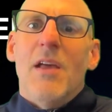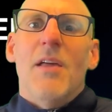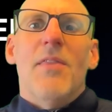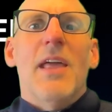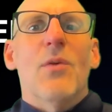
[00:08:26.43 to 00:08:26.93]

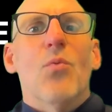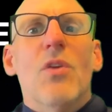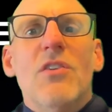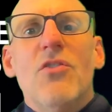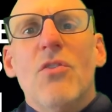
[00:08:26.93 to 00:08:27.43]
They had
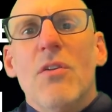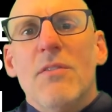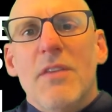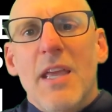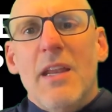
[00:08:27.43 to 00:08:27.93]
regional
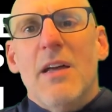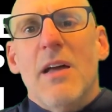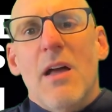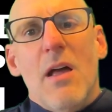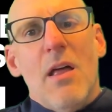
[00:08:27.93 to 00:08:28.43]

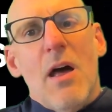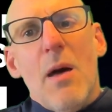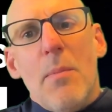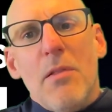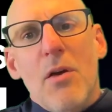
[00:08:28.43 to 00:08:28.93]
data
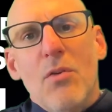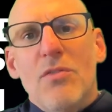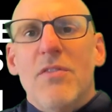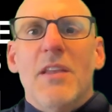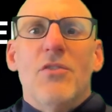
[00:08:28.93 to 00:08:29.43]

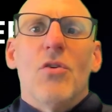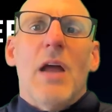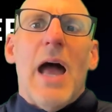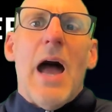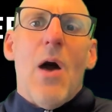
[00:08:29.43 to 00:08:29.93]
uploads that
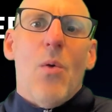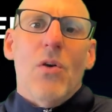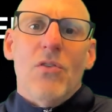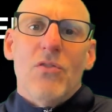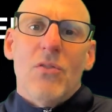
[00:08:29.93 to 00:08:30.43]
took
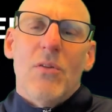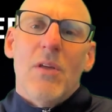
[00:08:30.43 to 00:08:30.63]
hours,